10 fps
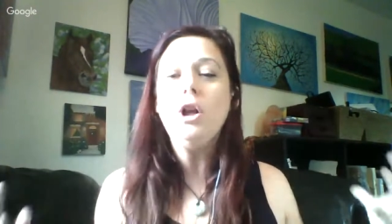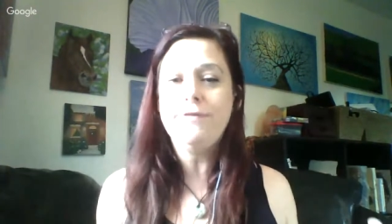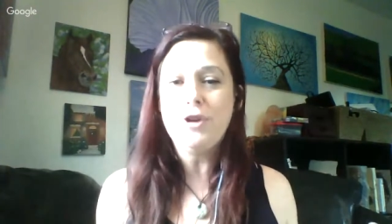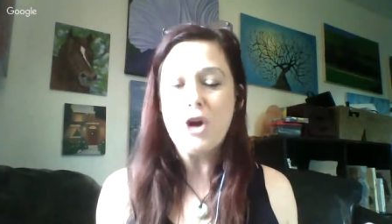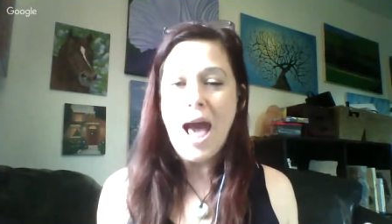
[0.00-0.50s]
of
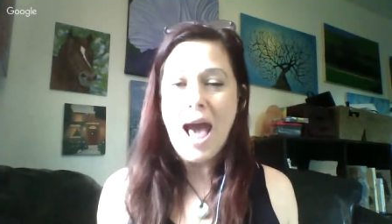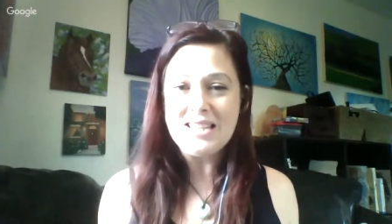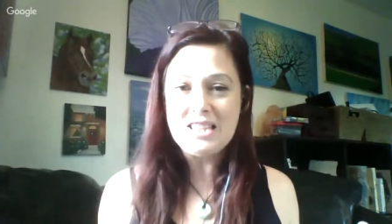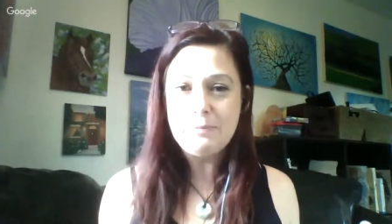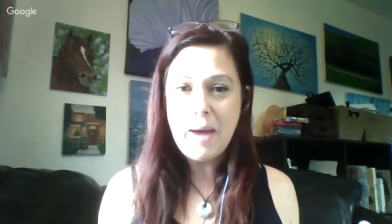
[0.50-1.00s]
your
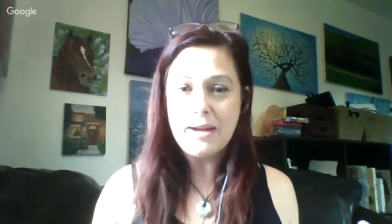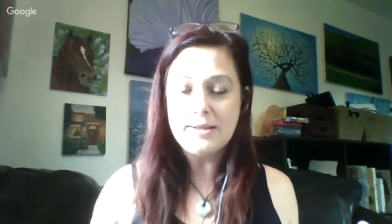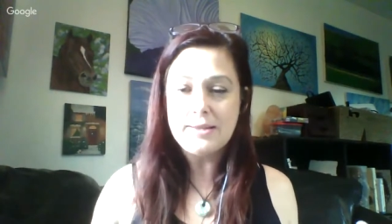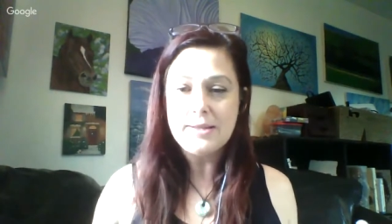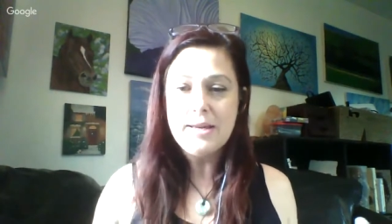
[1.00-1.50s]

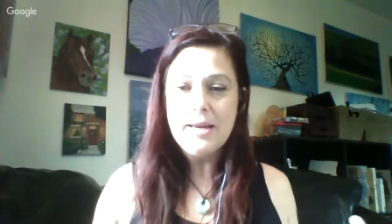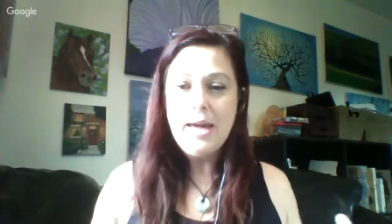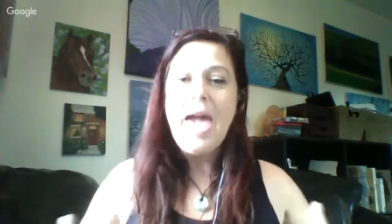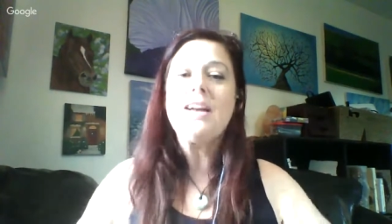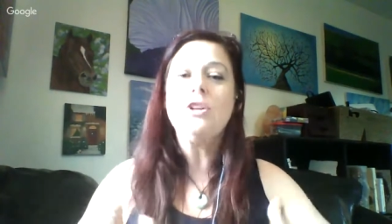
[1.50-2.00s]
aspects,
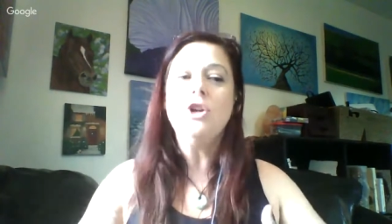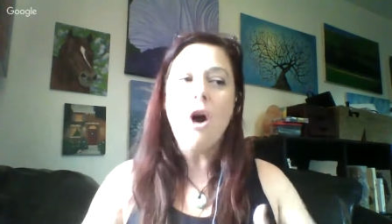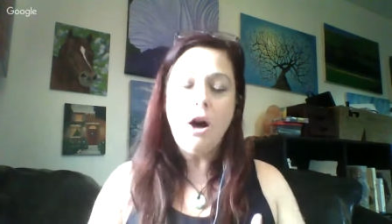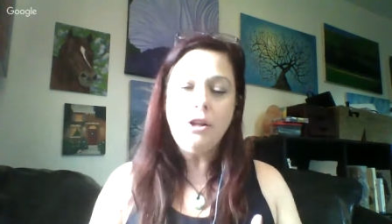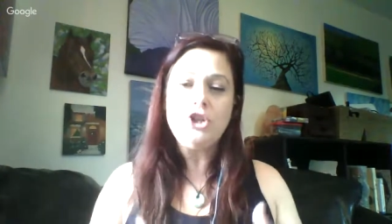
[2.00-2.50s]

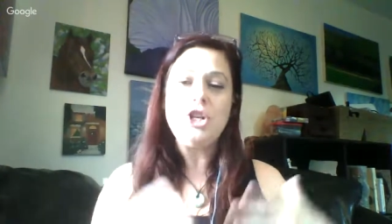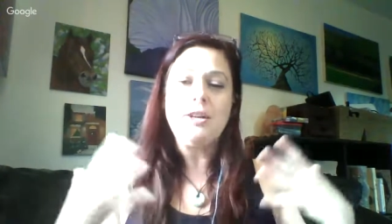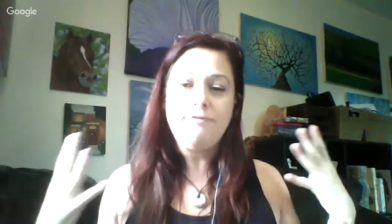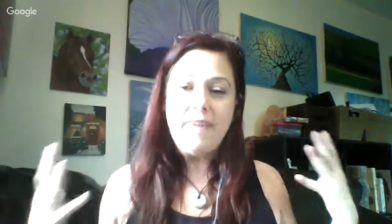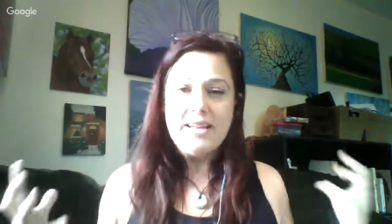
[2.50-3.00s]
acknowledging and
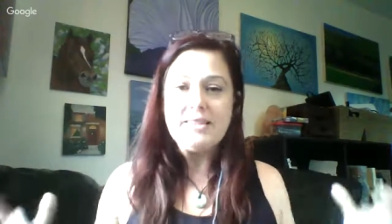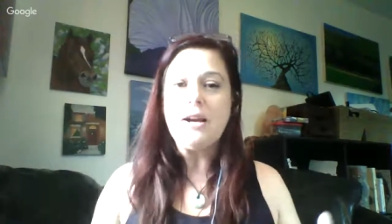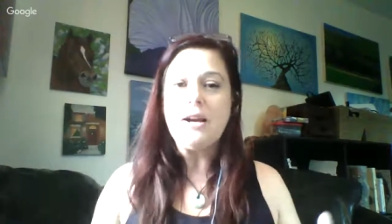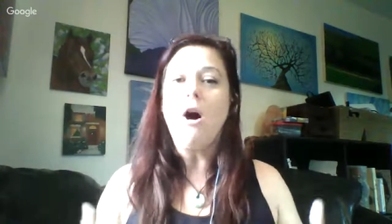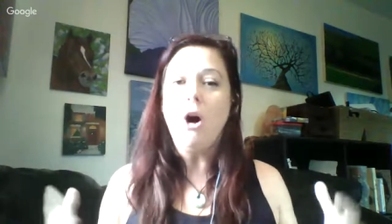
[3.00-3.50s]
facing
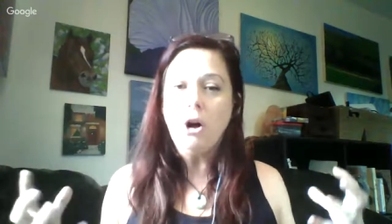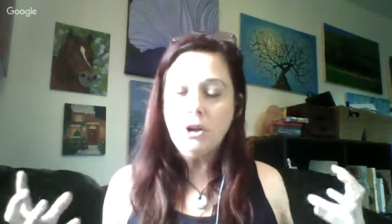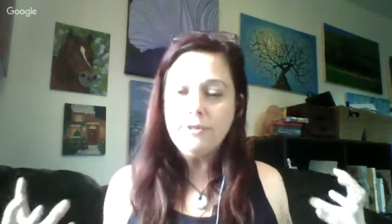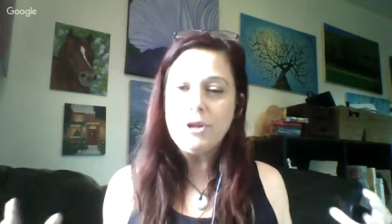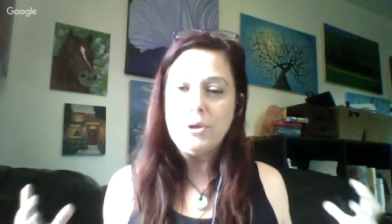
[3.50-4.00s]
all
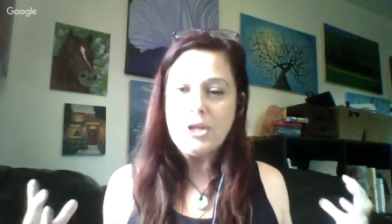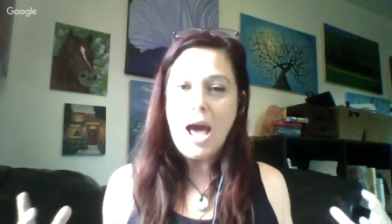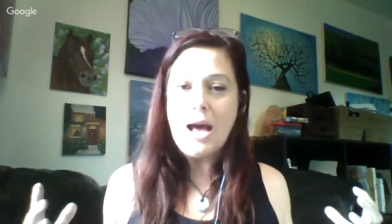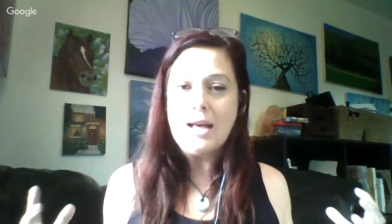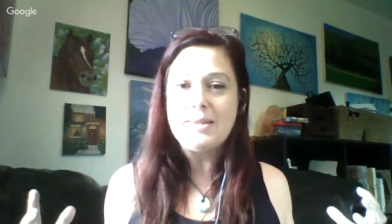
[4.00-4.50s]
of those
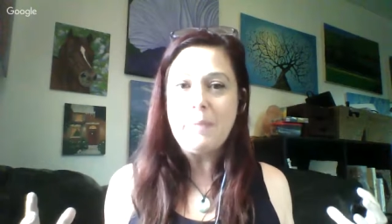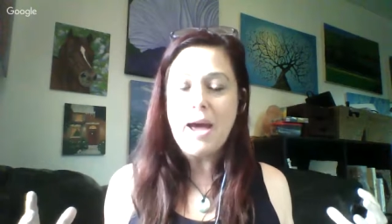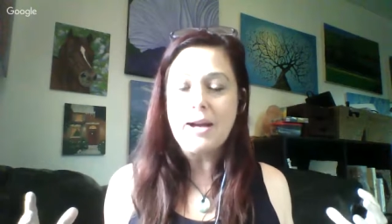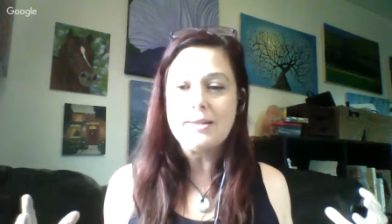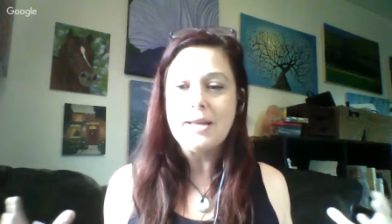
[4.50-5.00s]

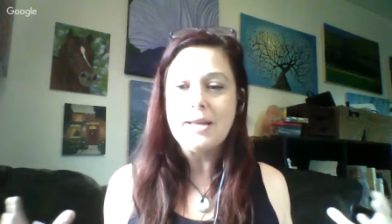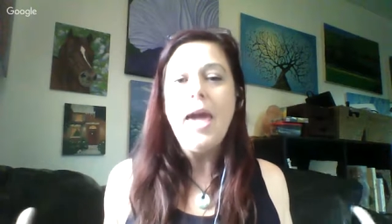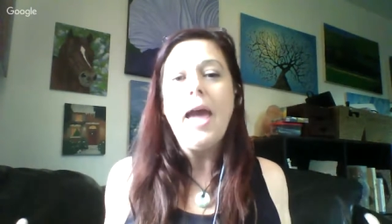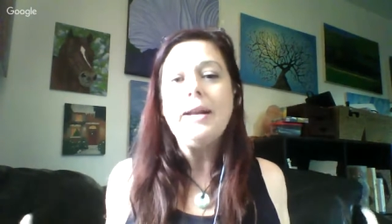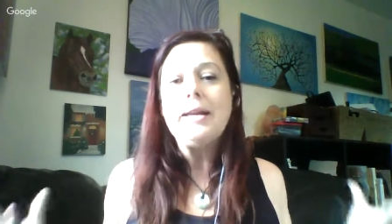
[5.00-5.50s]
aspects
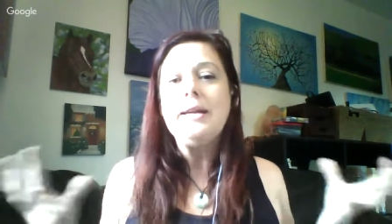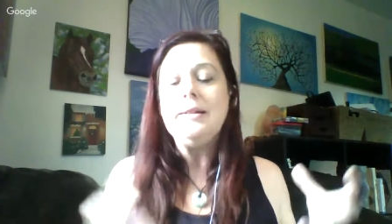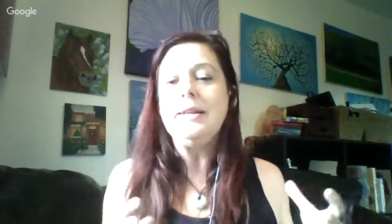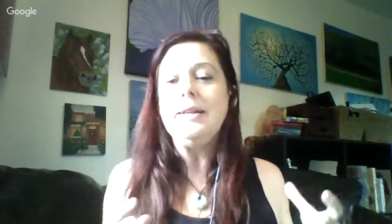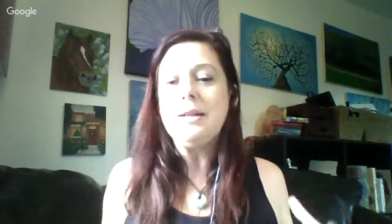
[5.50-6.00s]
and
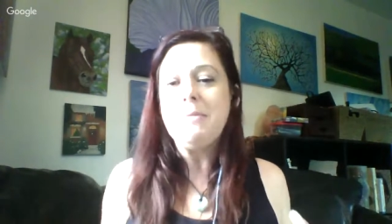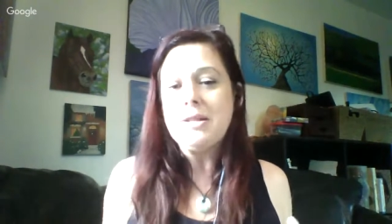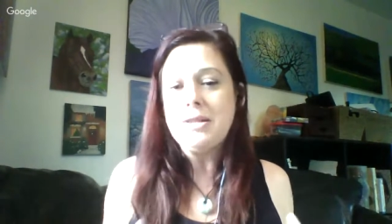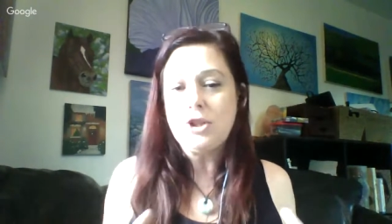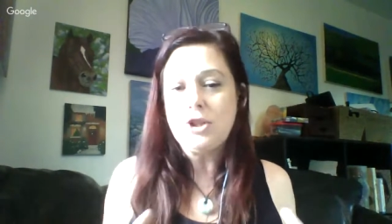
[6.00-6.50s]
healing them into
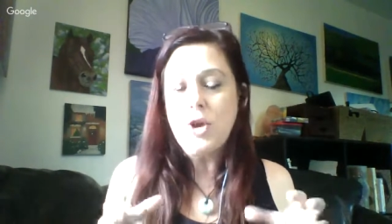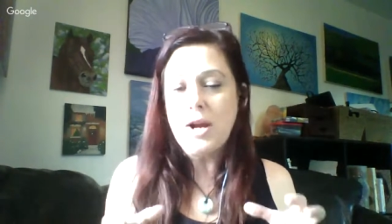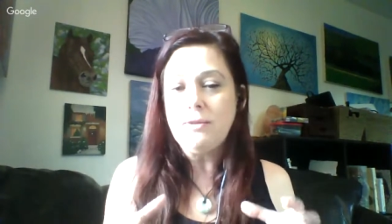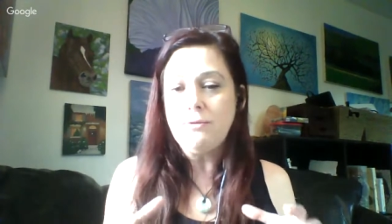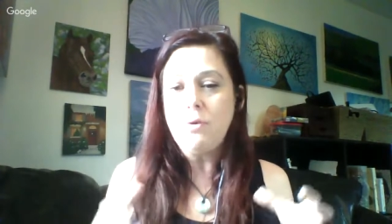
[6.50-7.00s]
the strength
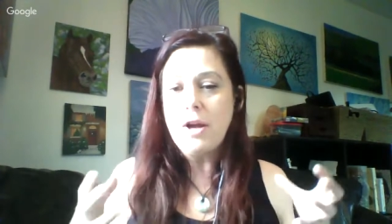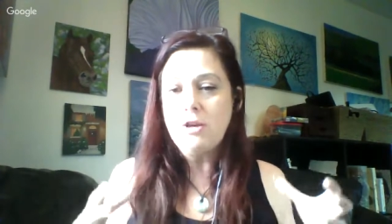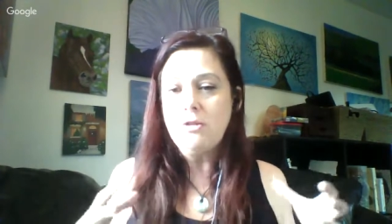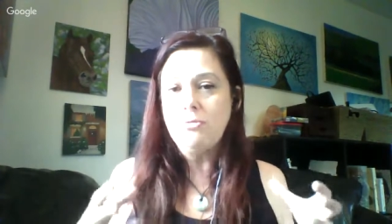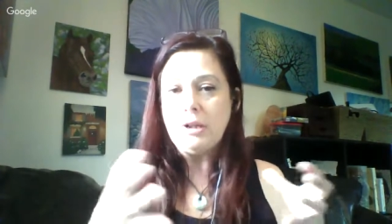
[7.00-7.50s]
of what you
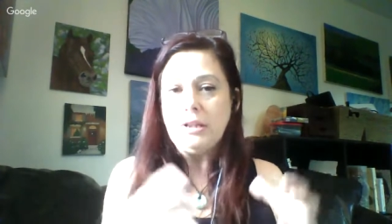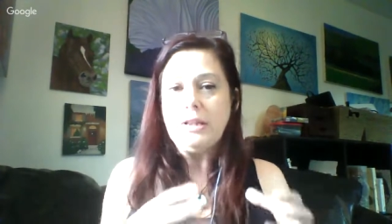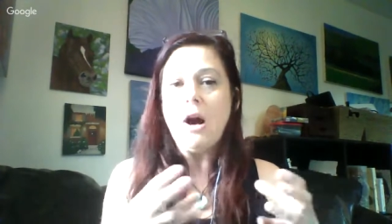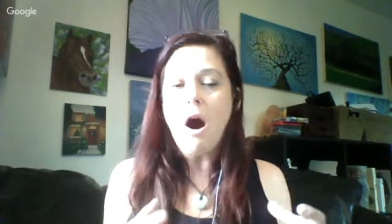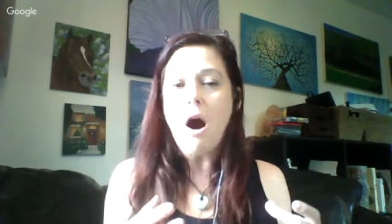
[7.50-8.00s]
really
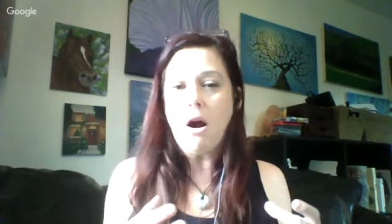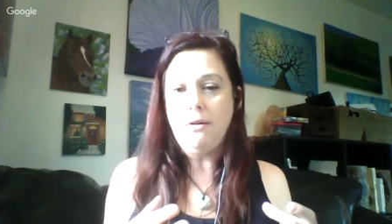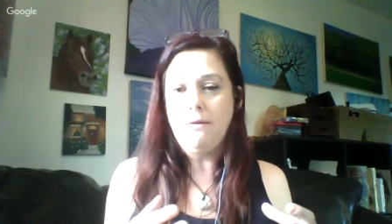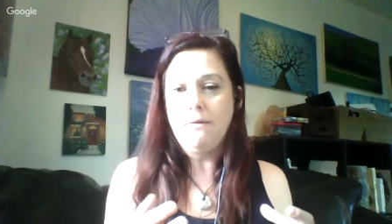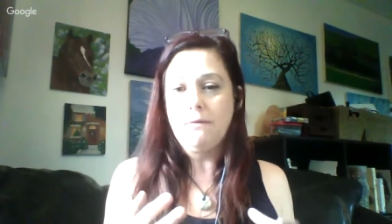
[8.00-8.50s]
are,
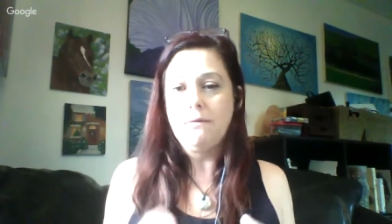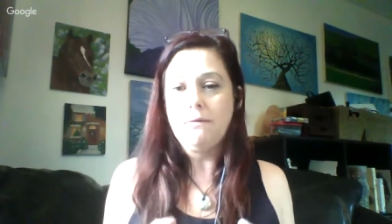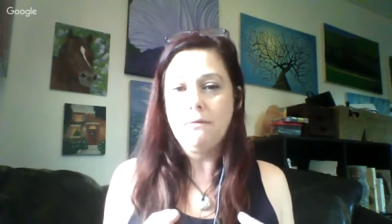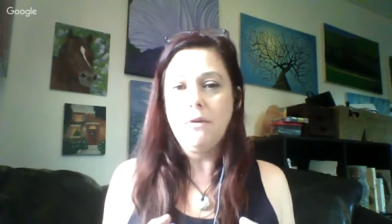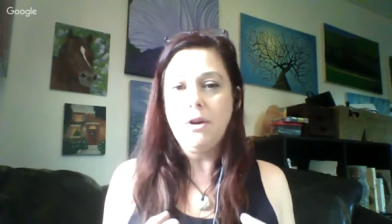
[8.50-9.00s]

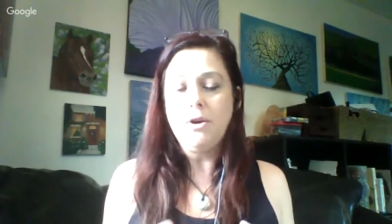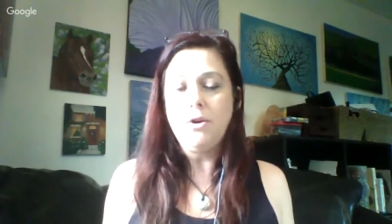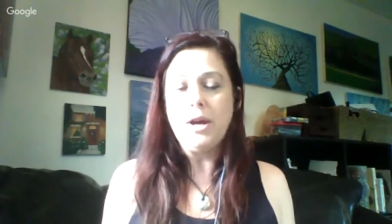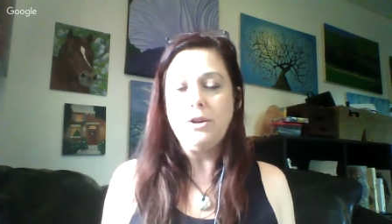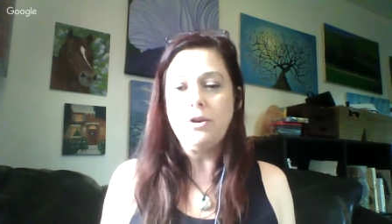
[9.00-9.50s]

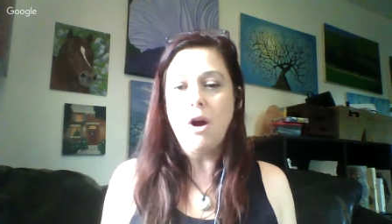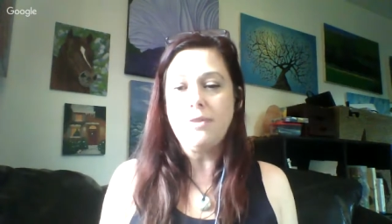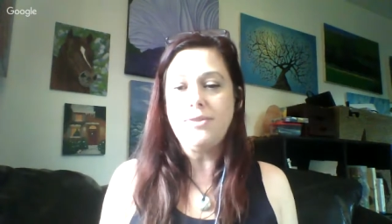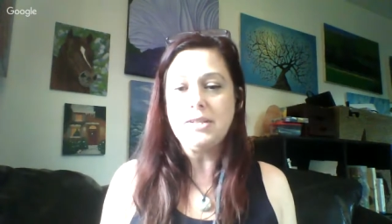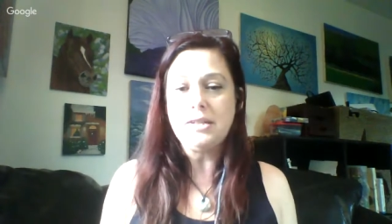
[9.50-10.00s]
in your
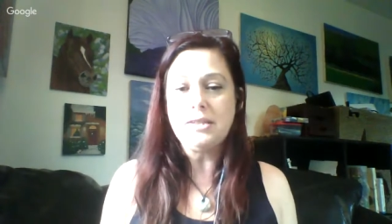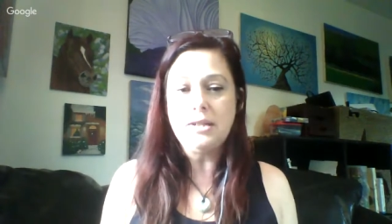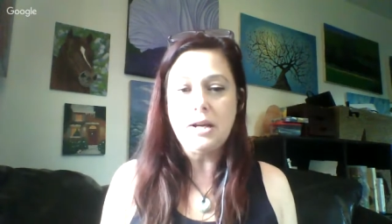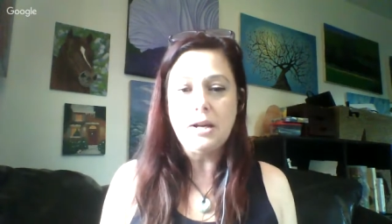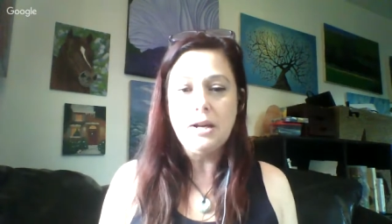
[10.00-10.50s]

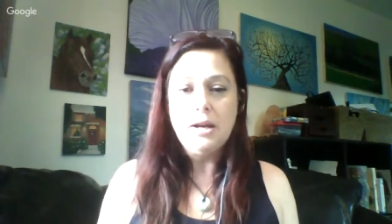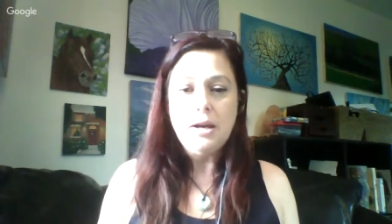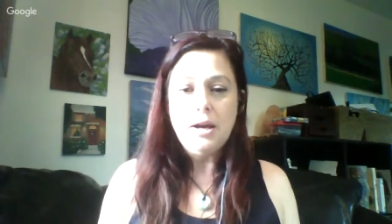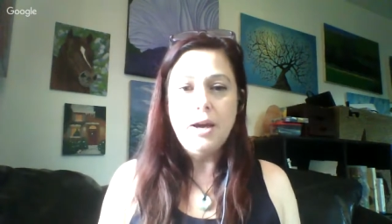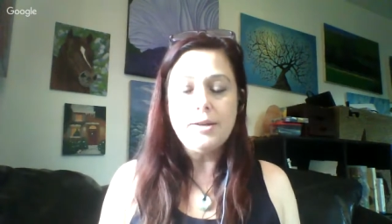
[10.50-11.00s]
authenticity
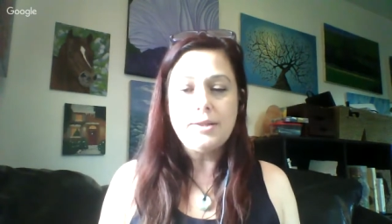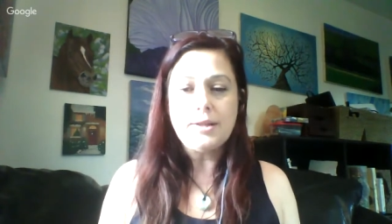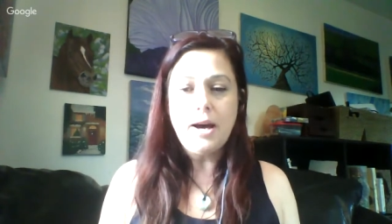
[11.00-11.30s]
is